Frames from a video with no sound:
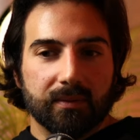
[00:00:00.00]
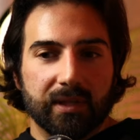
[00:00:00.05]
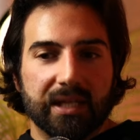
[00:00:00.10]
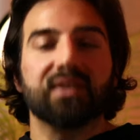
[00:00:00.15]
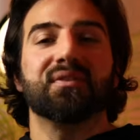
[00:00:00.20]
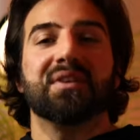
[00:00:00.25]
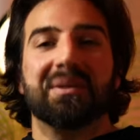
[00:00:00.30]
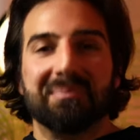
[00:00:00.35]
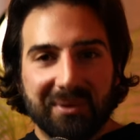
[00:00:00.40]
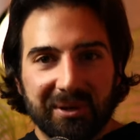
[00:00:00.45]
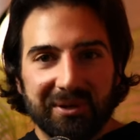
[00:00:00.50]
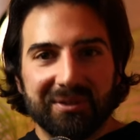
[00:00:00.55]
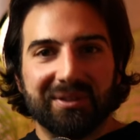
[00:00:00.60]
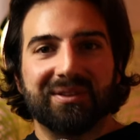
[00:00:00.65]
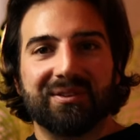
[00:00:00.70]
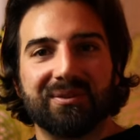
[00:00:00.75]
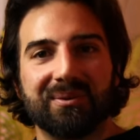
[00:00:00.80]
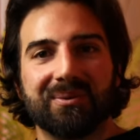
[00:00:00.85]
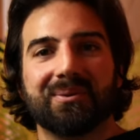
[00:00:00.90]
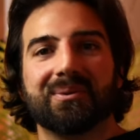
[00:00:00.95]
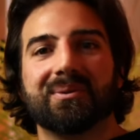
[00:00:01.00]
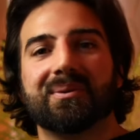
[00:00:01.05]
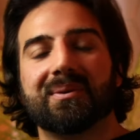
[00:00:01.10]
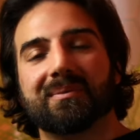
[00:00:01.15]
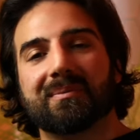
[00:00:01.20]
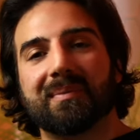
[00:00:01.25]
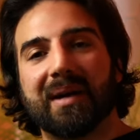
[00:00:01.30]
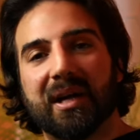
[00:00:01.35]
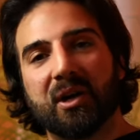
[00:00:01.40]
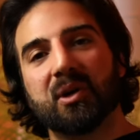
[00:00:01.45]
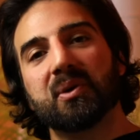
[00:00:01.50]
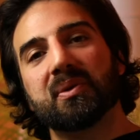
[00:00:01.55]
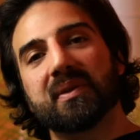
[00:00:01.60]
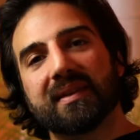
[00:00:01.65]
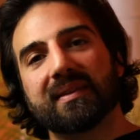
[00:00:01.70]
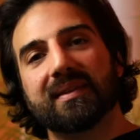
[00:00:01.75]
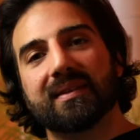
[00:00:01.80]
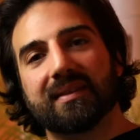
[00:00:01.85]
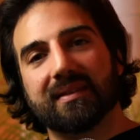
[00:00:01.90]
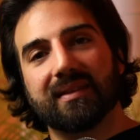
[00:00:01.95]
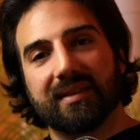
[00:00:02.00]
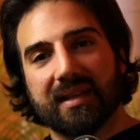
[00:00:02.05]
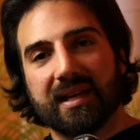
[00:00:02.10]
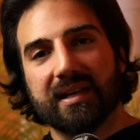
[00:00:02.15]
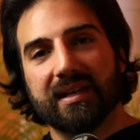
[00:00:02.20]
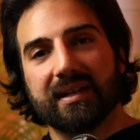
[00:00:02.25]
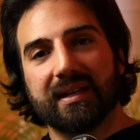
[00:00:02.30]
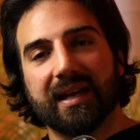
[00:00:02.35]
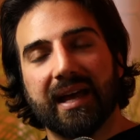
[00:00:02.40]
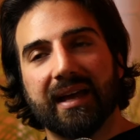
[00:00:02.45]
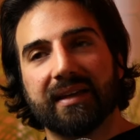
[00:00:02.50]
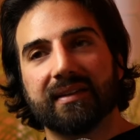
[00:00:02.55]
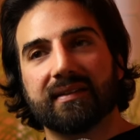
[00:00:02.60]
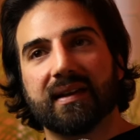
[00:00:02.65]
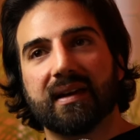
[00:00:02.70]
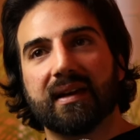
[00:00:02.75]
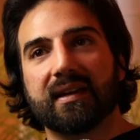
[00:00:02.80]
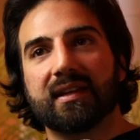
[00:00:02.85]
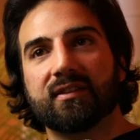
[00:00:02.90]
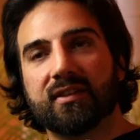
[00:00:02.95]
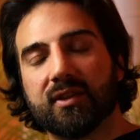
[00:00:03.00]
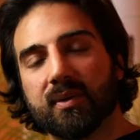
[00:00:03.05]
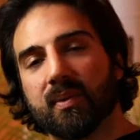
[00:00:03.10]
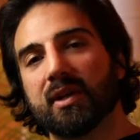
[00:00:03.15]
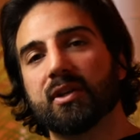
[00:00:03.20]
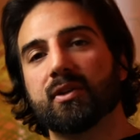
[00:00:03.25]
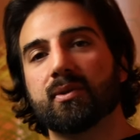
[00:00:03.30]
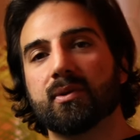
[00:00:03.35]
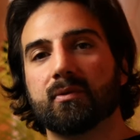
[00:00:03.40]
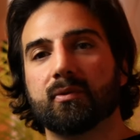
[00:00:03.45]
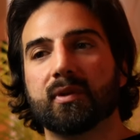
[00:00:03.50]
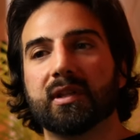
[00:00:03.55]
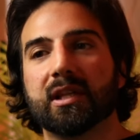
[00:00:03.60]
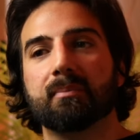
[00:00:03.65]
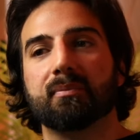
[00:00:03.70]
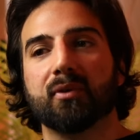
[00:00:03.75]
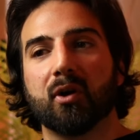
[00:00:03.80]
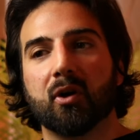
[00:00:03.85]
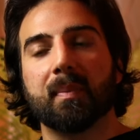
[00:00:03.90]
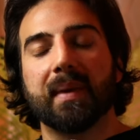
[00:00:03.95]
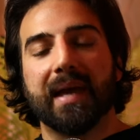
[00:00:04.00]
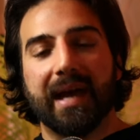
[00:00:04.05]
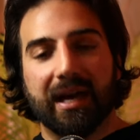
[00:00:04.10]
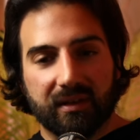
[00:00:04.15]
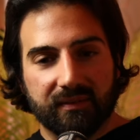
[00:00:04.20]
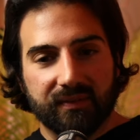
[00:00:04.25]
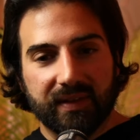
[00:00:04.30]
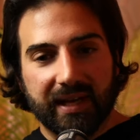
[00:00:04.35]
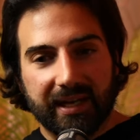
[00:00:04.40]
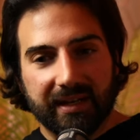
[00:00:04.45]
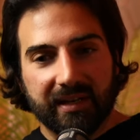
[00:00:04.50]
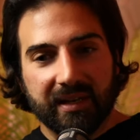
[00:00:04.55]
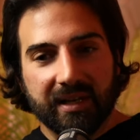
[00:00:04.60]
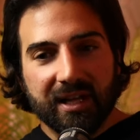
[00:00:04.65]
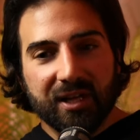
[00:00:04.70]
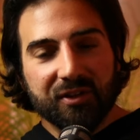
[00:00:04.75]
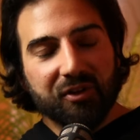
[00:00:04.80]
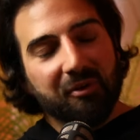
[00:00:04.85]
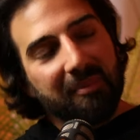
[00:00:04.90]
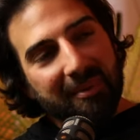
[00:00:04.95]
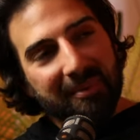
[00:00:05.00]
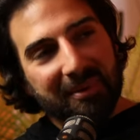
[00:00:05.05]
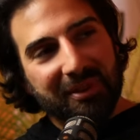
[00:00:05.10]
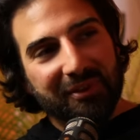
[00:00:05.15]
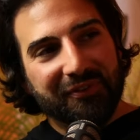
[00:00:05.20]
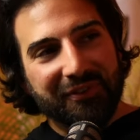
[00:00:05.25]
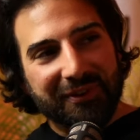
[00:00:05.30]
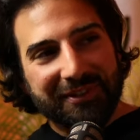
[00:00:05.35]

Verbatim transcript: giving birth to my own thing. And uh, he's the one who really broke me out of that. Do you remember the